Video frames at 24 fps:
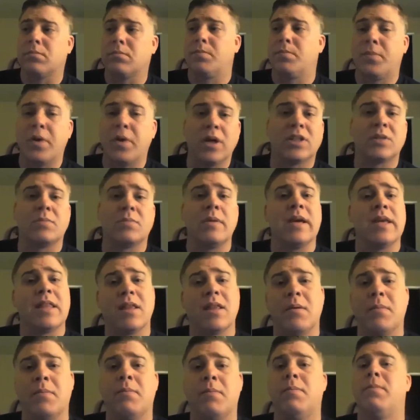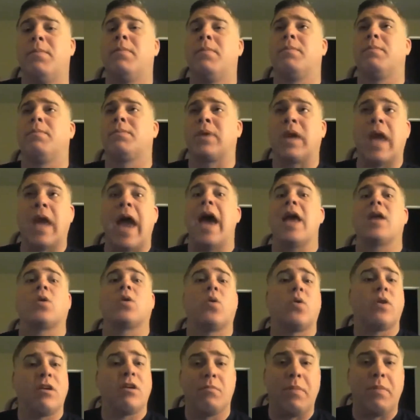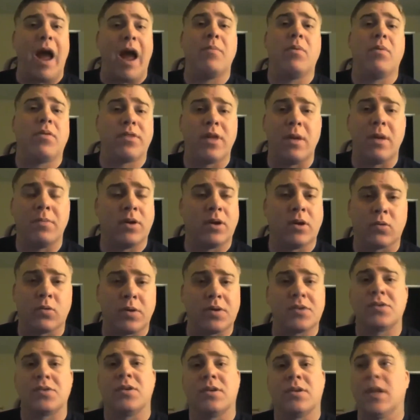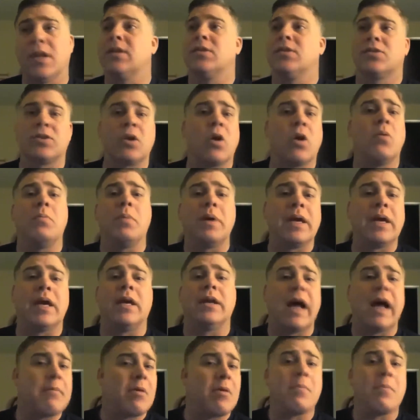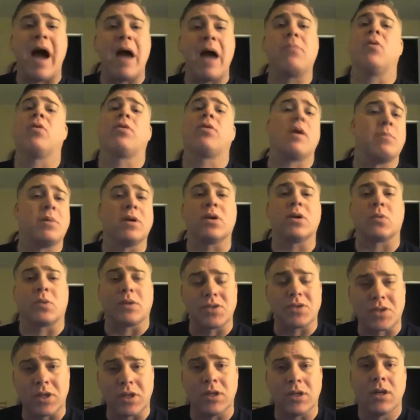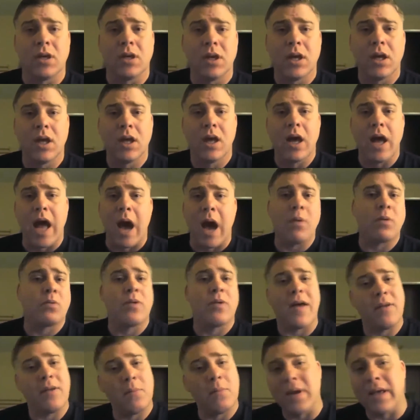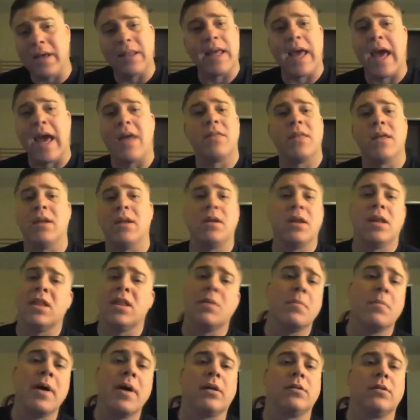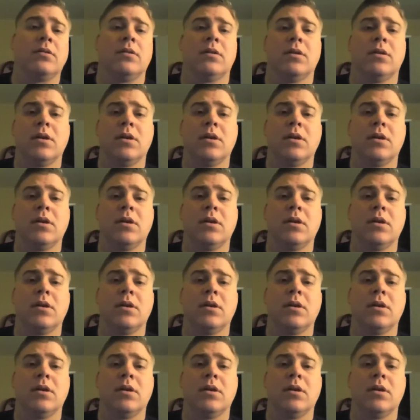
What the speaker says: puts me in the category of Bible-thumping Christian, then so be it. I'm a Bible-thumping Christian. I would rather be that than in the middle.